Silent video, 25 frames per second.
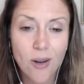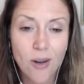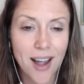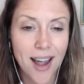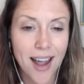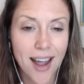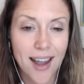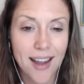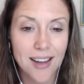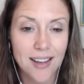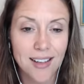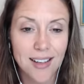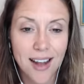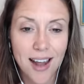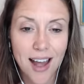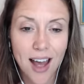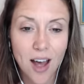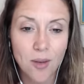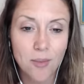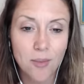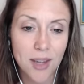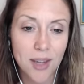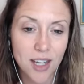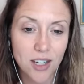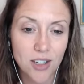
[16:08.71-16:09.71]
okay,
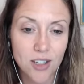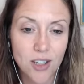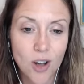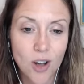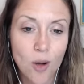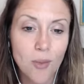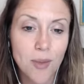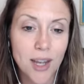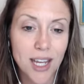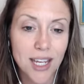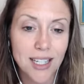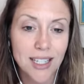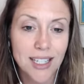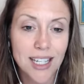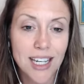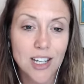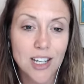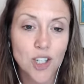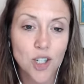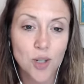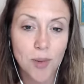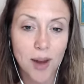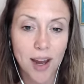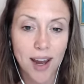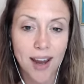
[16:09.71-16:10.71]
help me, show me,
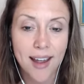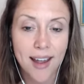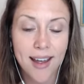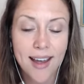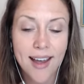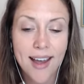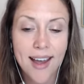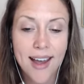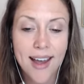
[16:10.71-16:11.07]
teach me.